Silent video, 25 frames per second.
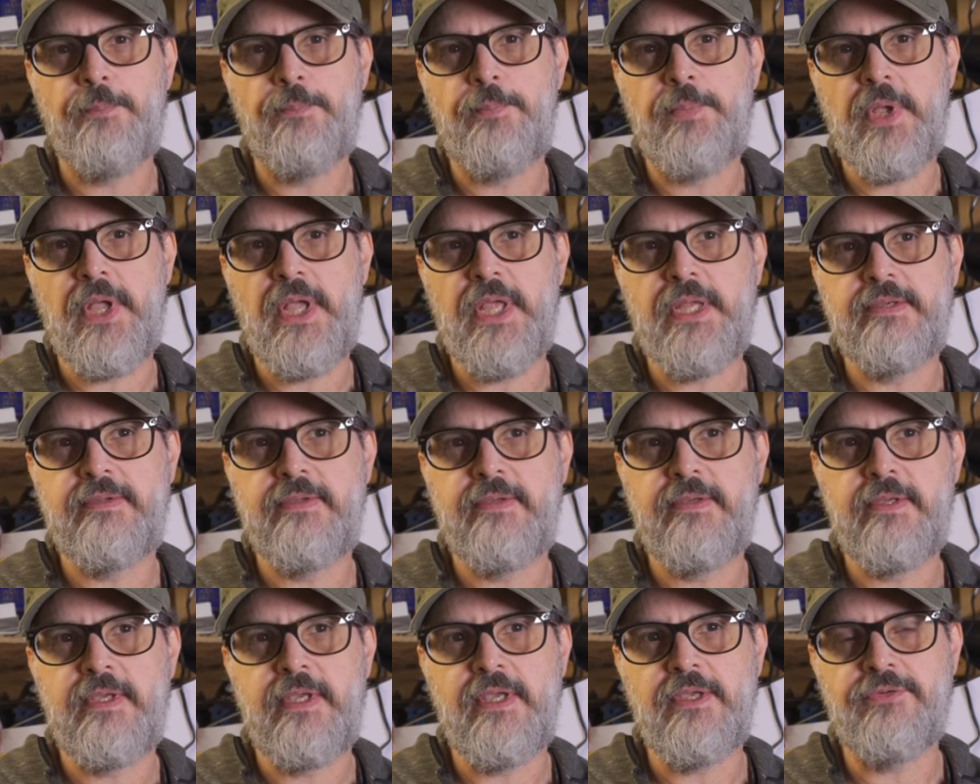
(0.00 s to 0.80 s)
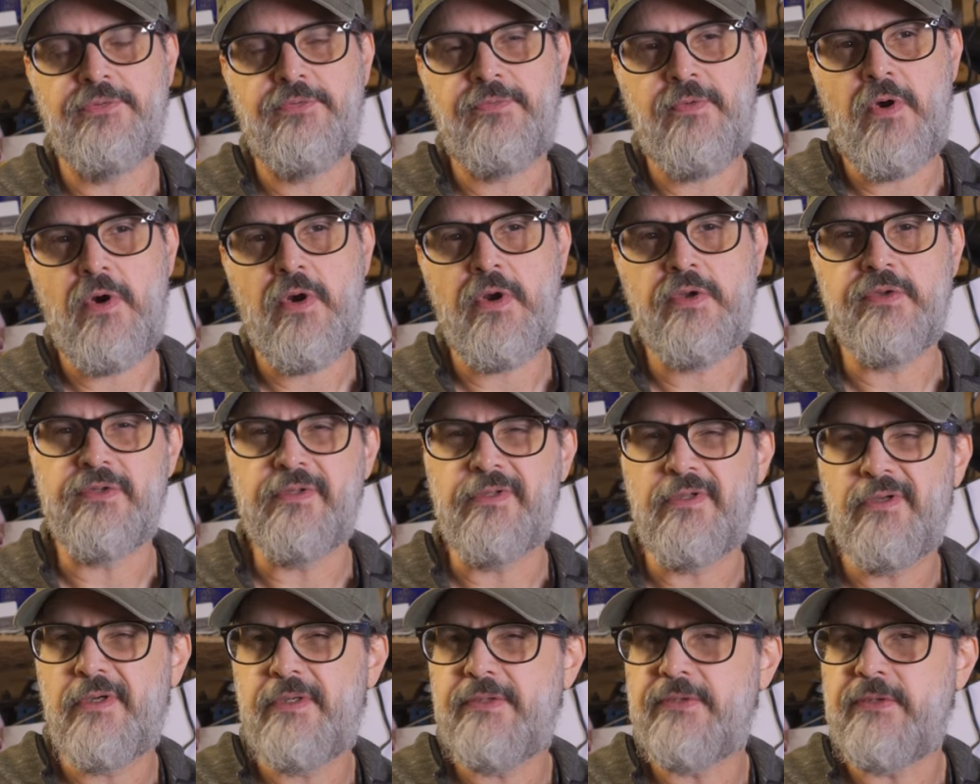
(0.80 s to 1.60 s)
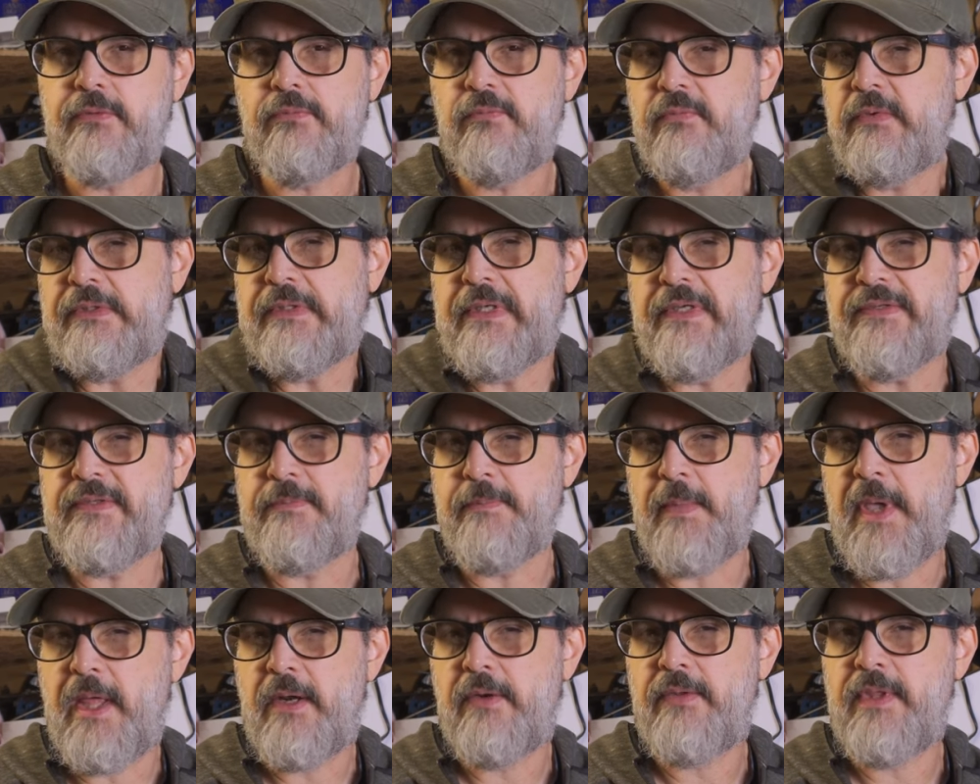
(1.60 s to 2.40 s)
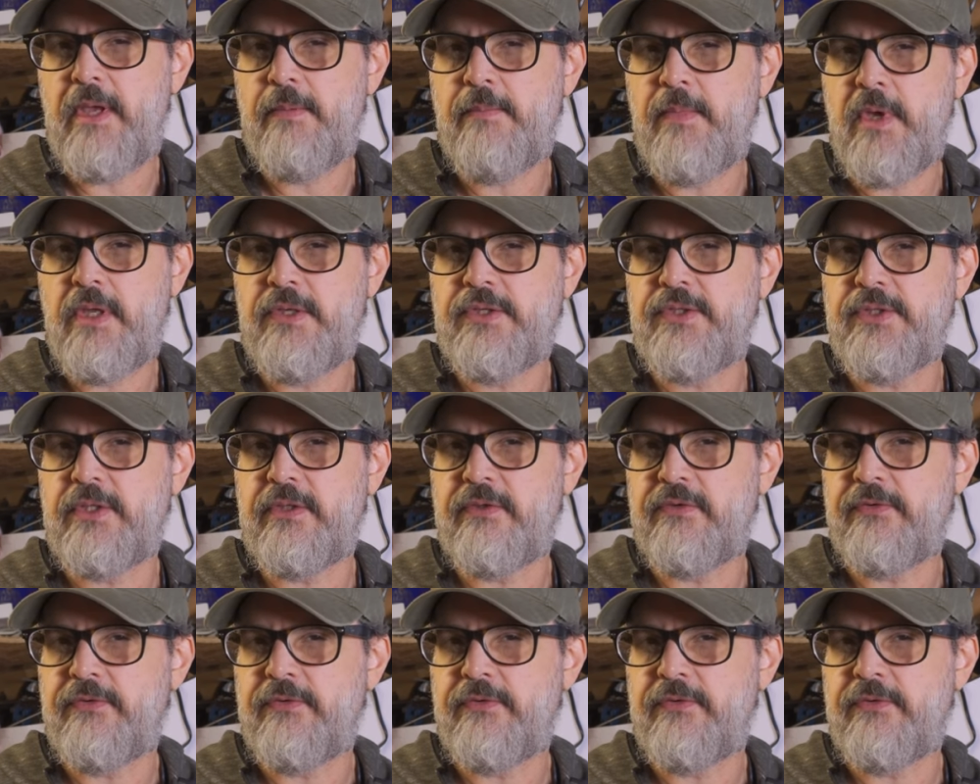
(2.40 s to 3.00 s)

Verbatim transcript: But as far as looks, it really doesn't matter that much.